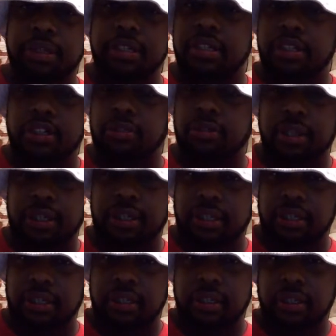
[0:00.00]
business you in.
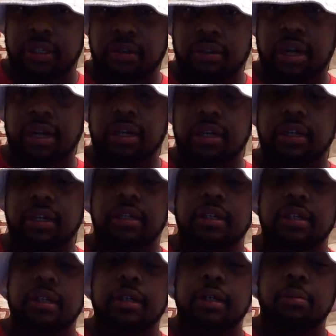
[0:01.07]
Okay.
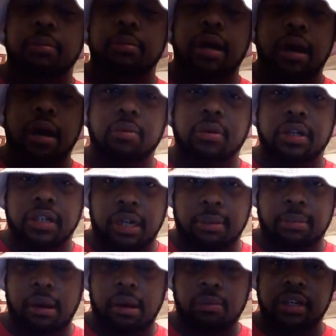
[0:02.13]
But I'm with
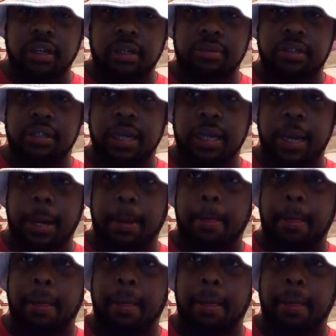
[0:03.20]
MCA,